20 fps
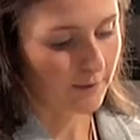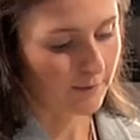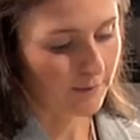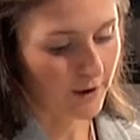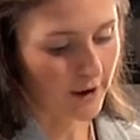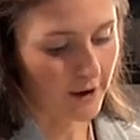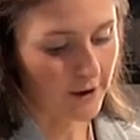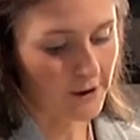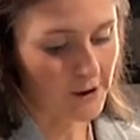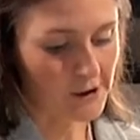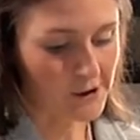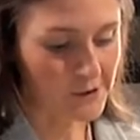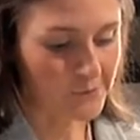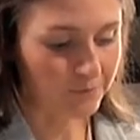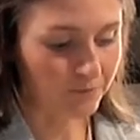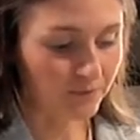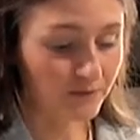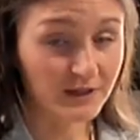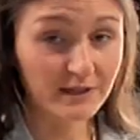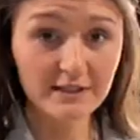But
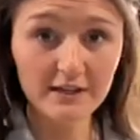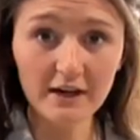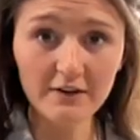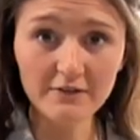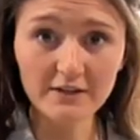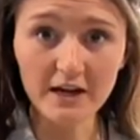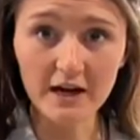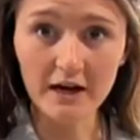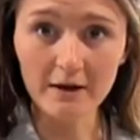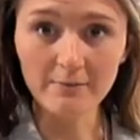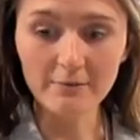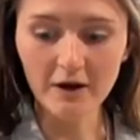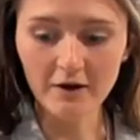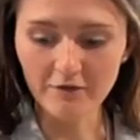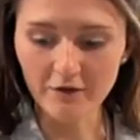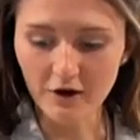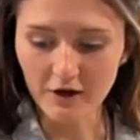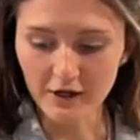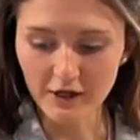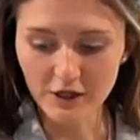um, to save time, I've
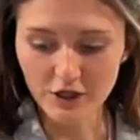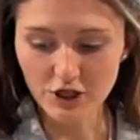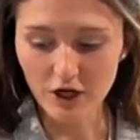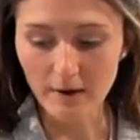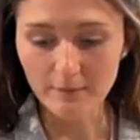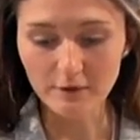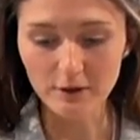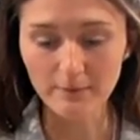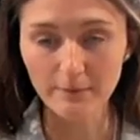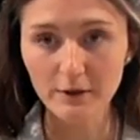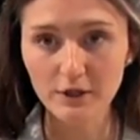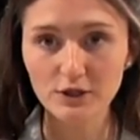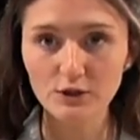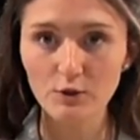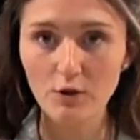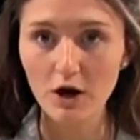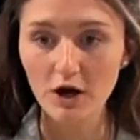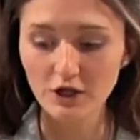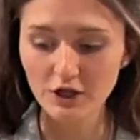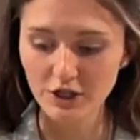already chopped up our
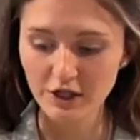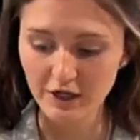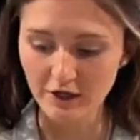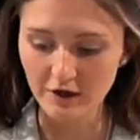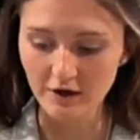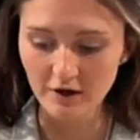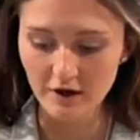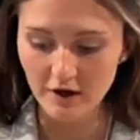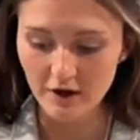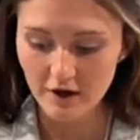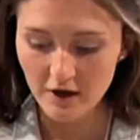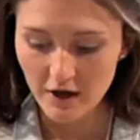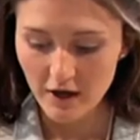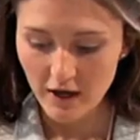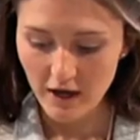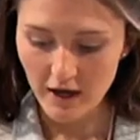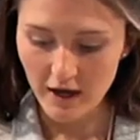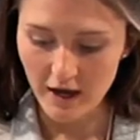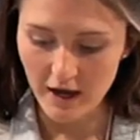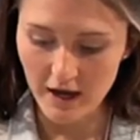squash here
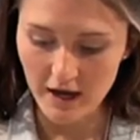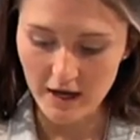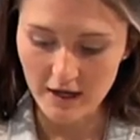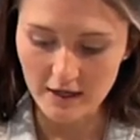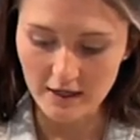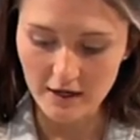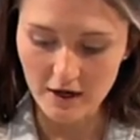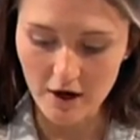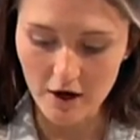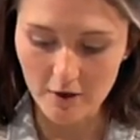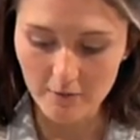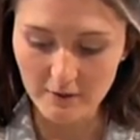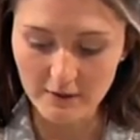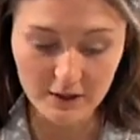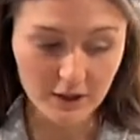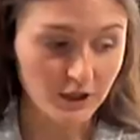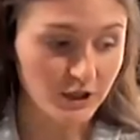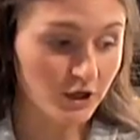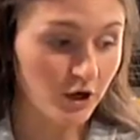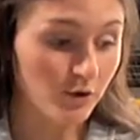and um, it's
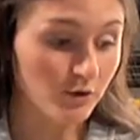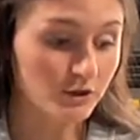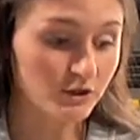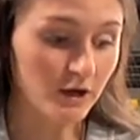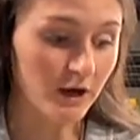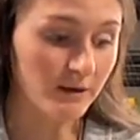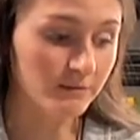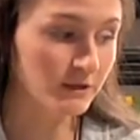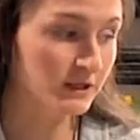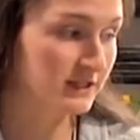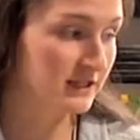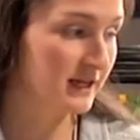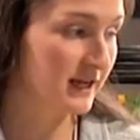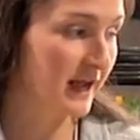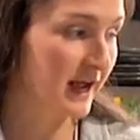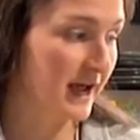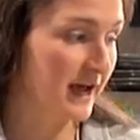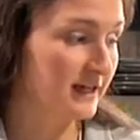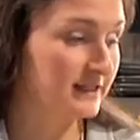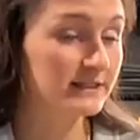good to go. So I'm just gonna
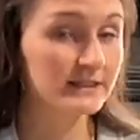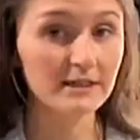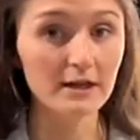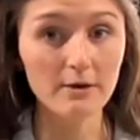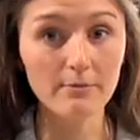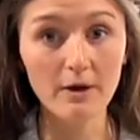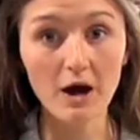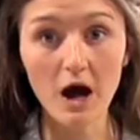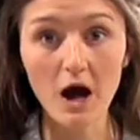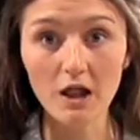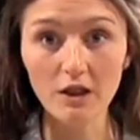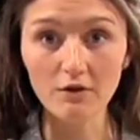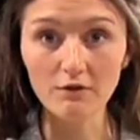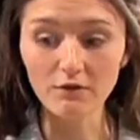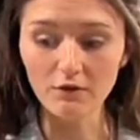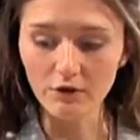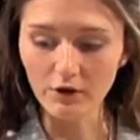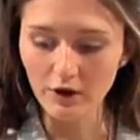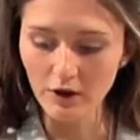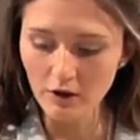add some olive
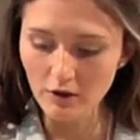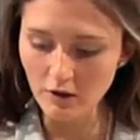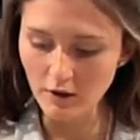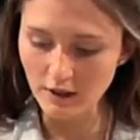oil.